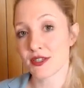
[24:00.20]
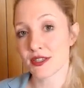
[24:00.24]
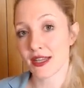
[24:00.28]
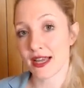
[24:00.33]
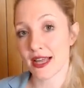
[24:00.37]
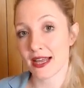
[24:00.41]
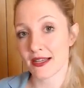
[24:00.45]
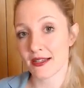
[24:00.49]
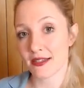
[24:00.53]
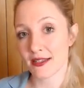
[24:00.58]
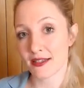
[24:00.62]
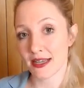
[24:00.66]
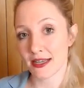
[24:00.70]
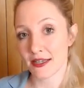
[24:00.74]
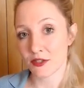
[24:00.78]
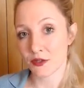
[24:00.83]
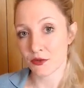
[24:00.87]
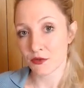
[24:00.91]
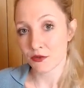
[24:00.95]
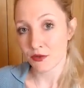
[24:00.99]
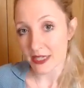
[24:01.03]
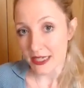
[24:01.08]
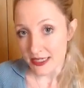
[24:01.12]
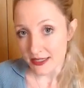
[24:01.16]
has a
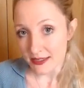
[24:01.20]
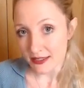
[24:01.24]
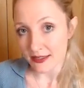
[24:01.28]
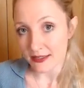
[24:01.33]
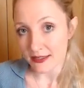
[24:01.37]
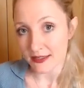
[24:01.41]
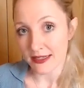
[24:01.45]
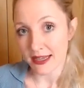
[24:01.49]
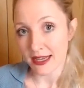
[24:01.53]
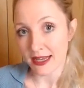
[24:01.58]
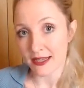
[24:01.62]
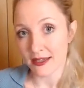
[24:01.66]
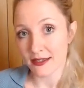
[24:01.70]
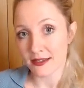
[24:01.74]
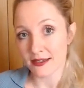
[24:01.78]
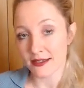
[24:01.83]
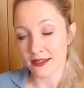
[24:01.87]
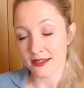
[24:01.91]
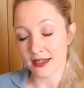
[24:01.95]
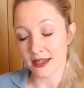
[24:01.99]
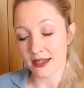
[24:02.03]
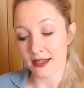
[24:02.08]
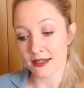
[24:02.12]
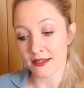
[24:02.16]
reason
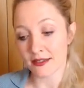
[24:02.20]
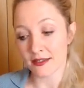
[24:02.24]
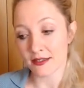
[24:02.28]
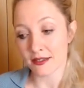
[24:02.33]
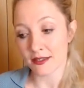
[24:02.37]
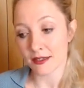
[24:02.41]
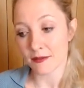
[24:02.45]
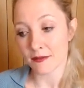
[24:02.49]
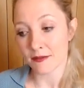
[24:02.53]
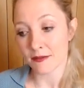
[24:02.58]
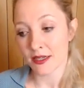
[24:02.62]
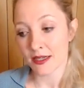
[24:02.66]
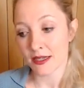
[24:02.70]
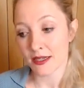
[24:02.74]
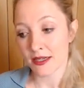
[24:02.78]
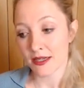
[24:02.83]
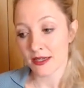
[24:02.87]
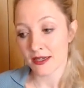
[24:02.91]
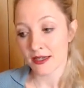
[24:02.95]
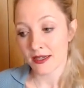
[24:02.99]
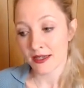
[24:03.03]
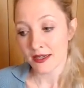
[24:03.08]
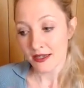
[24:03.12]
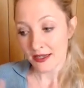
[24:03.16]
and
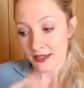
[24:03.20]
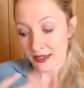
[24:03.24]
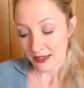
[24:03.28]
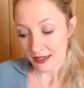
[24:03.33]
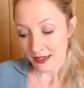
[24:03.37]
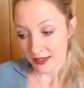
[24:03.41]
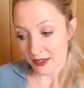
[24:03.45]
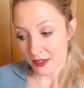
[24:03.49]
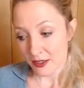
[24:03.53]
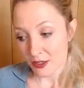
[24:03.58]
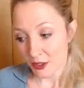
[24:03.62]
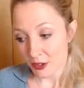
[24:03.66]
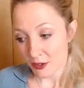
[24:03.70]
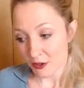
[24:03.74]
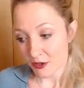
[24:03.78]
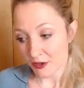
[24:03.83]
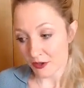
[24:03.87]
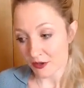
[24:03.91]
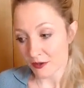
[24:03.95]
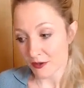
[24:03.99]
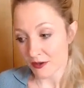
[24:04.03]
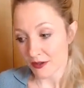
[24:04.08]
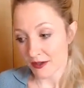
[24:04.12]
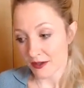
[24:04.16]
you
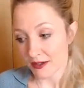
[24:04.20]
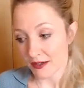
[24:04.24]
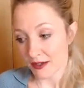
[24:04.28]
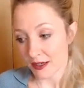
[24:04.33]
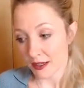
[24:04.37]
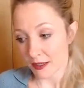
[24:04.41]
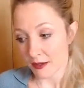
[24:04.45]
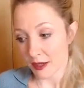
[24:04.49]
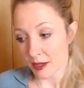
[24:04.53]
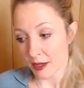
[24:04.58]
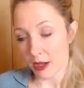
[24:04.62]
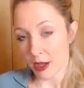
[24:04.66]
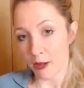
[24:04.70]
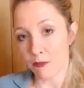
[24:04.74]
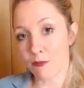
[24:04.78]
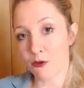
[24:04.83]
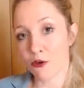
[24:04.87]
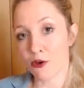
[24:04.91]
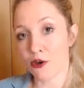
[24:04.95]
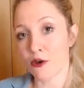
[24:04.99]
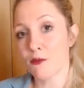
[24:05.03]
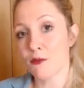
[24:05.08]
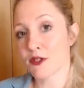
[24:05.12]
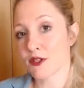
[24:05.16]
know, a
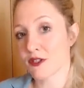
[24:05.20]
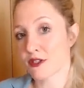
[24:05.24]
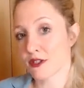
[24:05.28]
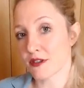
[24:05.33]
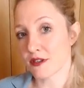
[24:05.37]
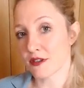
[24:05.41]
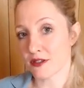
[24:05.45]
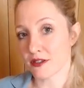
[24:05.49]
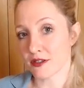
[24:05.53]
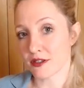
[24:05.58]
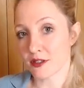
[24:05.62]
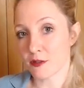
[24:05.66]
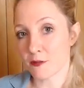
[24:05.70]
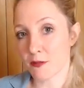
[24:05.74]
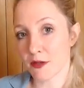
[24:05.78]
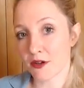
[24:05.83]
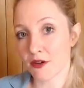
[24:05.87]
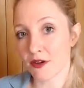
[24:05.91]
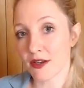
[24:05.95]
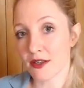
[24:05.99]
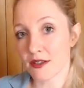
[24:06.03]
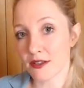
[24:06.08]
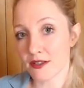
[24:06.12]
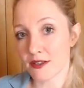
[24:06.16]
purpose to this
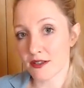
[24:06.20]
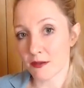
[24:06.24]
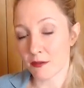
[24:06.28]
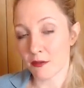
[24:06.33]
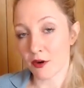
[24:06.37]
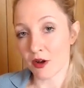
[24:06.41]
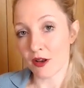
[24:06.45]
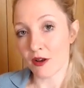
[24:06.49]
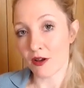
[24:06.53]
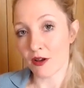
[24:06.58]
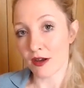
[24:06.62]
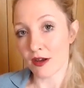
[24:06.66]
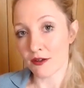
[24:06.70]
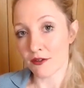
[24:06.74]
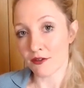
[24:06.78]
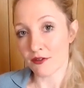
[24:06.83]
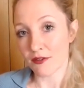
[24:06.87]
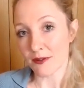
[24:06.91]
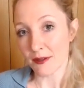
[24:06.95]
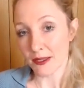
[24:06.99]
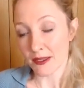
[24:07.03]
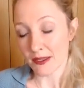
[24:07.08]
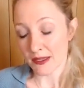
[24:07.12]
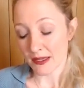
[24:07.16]
experience in my life.
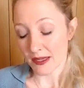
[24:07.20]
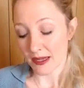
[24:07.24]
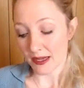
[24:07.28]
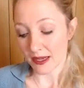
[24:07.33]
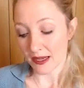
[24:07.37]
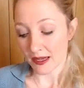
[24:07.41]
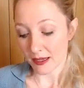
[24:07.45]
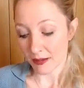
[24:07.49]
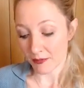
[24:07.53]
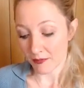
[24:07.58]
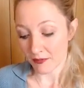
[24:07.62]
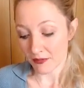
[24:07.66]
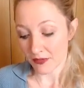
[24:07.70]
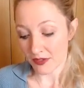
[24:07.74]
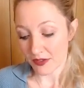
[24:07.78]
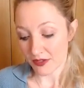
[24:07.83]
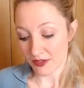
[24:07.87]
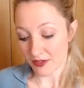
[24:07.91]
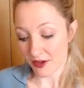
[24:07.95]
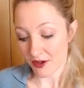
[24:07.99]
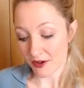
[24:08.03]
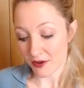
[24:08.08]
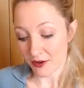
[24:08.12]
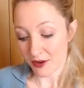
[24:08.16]

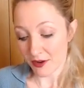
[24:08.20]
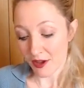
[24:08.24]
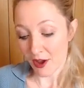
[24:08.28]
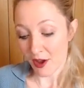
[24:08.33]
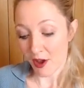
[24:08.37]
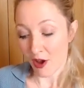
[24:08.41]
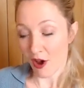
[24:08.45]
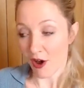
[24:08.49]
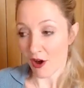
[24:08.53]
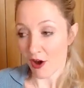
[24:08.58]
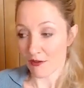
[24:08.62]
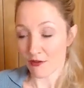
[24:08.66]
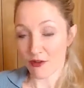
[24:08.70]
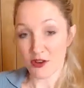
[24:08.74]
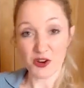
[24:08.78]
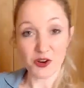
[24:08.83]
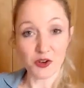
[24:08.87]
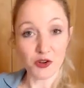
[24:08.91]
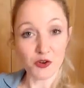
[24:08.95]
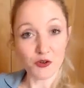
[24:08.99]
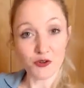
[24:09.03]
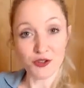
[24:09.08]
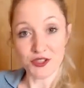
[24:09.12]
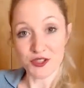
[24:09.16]
So I've got a
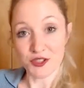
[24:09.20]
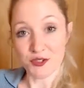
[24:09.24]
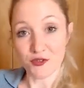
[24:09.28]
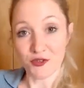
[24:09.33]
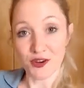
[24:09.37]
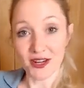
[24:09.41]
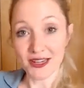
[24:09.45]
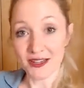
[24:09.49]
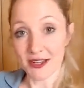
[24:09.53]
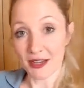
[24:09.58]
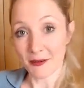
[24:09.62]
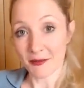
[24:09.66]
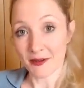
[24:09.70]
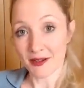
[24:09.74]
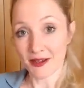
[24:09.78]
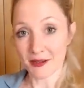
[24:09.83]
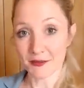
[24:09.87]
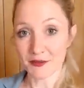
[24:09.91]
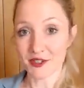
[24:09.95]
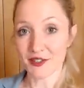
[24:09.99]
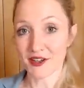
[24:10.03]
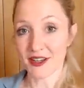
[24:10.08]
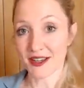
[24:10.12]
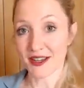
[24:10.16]
gorgeous friend coming up
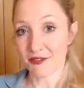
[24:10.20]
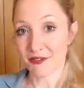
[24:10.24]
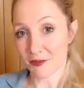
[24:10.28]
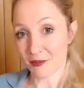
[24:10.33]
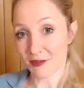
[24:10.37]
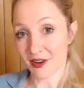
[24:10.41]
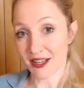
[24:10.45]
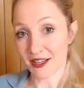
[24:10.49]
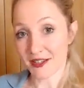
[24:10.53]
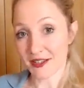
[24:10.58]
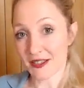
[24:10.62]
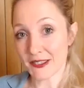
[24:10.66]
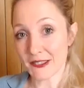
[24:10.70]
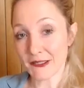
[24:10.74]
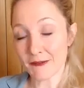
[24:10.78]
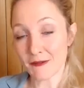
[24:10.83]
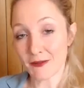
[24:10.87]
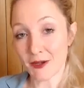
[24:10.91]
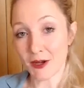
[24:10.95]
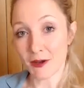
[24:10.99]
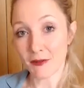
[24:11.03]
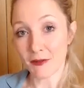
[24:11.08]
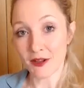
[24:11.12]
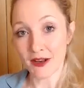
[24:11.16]
today from London.
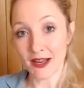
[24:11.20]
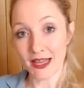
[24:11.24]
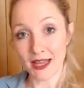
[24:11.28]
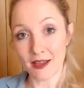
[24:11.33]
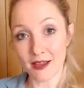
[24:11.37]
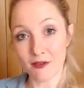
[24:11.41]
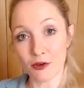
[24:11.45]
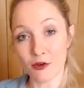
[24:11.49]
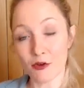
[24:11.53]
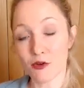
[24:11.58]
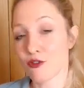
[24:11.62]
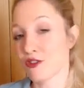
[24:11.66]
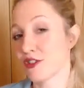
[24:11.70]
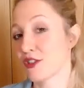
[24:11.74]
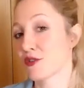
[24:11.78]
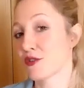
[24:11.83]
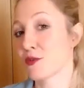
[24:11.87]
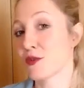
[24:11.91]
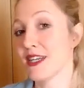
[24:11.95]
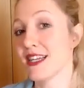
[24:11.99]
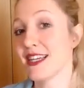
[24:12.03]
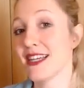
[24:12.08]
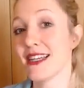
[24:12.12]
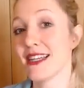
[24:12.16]
I'm going to have a gorgeous
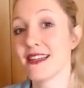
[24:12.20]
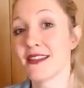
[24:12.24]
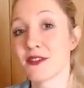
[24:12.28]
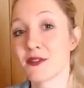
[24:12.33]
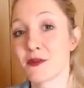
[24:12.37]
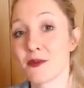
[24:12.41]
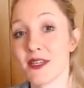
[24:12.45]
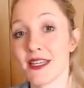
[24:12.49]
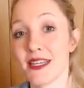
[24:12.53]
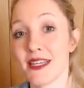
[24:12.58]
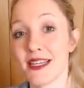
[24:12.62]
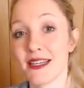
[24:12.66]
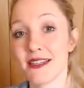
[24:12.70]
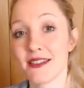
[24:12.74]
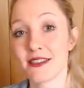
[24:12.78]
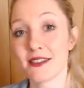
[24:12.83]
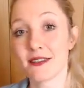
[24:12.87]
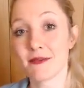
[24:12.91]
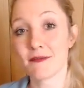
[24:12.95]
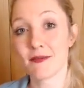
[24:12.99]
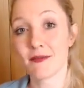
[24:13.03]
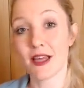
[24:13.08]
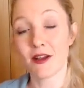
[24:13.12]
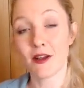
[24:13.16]
weekend this weekend,
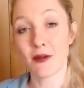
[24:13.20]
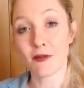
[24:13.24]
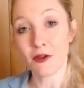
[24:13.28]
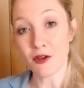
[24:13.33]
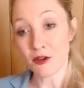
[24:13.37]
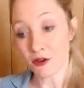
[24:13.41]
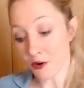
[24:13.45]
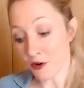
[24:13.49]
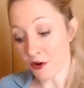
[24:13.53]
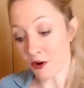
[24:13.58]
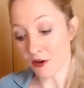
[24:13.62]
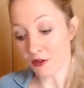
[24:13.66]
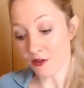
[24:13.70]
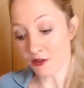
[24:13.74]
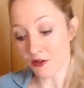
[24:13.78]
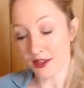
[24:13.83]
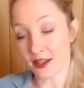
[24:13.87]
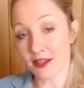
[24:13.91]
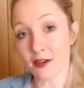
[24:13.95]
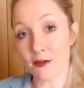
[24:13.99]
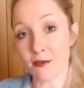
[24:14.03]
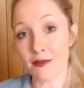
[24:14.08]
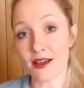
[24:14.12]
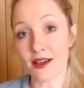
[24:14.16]
and I'm going to not
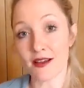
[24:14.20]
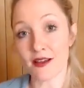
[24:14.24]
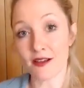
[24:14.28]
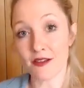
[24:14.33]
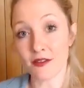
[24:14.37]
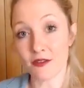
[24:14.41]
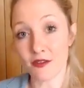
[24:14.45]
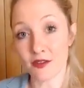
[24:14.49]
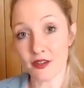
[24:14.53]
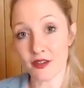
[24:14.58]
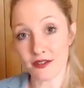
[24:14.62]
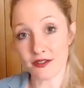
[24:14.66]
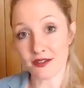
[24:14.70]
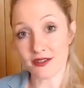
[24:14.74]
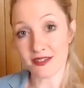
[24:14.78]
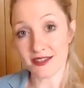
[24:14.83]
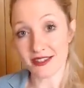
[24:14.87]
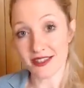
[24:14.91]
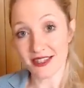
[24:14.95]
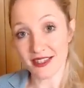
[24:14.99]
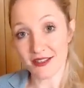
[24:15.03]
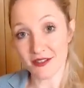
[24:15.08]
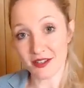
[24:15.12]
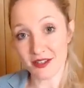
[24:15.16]
think about this
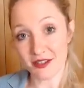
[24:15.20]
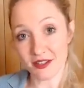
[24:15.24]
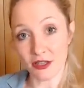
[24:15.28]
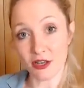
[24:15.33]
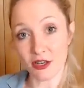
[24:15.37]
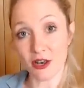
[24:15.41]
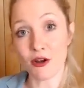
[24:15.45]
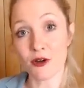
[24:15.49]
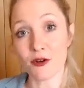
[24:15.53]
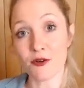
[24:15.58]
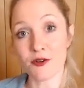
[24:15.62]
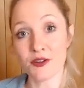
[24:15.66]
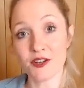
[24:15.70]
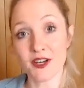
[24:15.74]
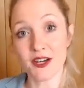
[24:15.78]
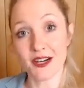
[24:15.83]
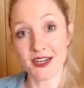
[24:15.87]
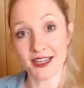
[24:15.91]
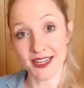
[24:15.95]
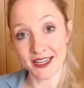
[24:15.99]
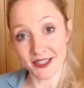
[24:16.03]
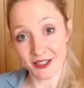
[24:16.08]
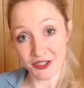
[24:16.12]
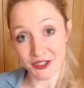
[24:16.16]
low,
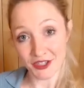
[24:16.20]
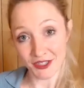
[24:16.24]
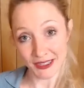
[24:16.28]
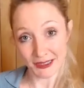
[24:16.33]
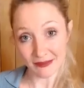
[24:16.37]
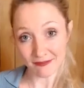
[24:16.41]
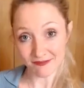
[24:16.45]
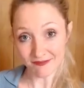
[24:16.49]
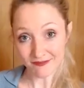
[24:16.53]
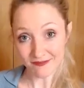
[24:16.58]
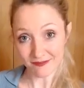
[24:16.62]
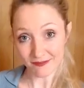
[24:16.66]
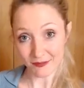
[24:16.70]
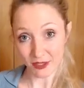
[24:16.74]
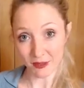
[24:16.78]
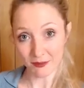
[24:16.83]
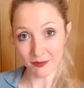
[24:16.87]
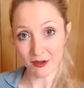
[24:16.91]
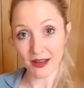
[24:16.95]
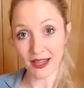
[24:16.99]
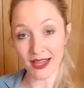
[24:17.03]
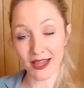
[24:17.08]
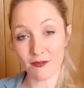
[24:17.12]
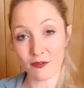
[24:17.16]
dark energy. I'm
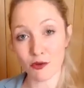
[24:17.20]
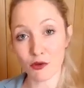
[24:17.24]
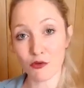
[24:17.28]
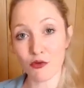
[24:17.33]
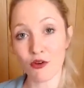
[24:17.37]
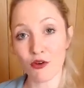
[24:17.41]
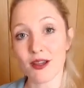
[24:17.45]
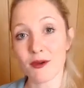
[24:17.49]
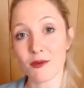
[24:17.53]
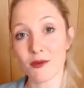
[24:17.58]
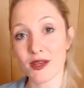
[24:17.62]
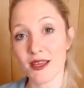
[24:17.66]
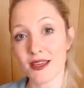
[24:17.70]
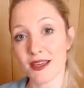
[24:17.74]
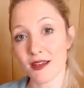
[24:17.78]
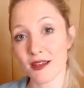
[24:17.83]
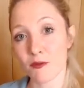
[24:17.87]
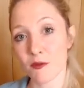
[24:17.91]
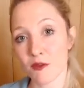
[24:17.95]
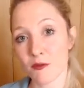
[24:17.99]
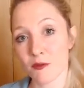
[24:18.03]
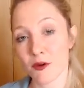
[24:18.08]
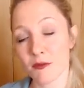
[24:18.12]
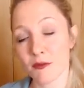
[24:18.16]
going to have a great weekend
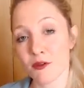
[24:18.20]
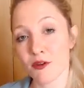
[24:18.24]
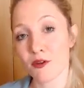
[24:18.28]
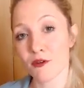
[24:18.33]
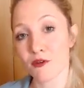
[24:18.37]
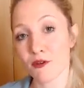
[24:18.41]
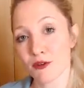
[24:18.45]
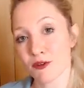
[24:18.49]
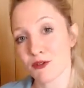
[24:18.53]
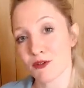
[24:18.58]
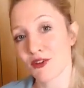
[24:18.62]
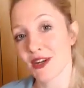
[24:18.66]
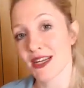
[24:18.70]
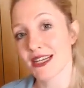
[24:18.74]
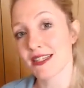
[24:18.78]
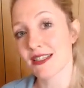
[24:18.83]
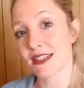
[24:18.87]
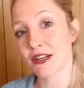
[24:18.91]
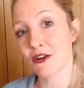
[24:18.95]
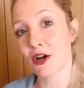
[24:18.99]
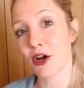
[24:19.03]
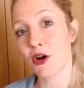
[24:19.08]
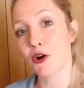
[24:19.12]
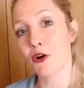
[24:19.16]
with my beautiful friend, and
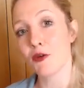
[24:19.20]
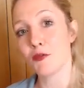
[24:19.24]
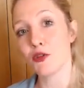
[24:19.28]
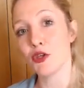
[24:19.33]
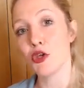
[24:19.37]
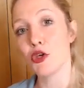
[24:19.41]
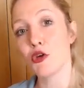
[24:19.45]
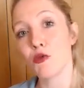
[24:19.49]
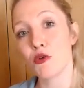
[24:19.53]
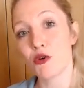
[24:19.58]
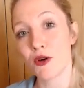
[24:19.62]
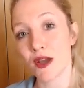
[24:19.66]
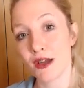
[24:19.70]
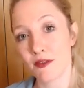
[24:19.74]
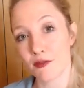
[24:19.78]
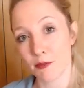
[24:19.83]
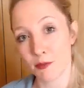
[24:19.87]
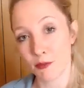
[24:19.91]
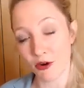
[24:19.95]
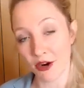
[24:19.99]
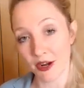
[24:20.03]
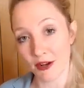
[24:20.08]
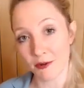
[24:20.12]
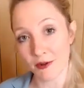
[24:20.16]
I hope you all have a
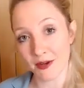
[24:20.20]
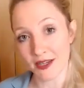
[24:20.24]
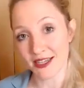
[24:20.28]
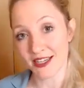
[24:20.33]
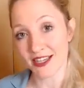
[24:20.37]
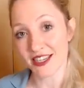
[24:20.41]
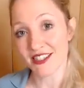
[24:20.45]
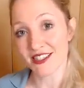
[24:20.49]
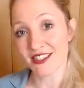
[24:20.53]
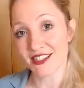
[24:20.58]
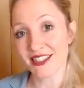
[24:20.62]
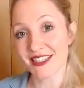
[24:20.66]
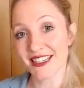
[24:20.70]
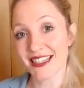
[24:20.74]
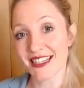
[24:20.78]
great weekend.